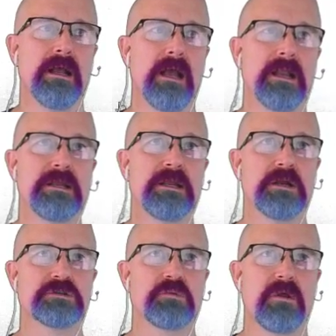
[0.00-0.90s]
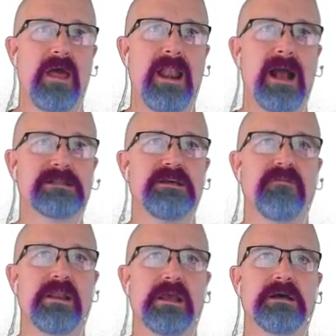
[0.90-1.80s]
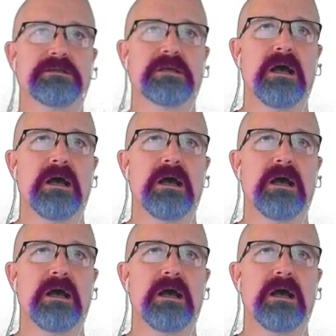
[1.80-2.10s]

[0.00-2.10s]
And here's where that activity is.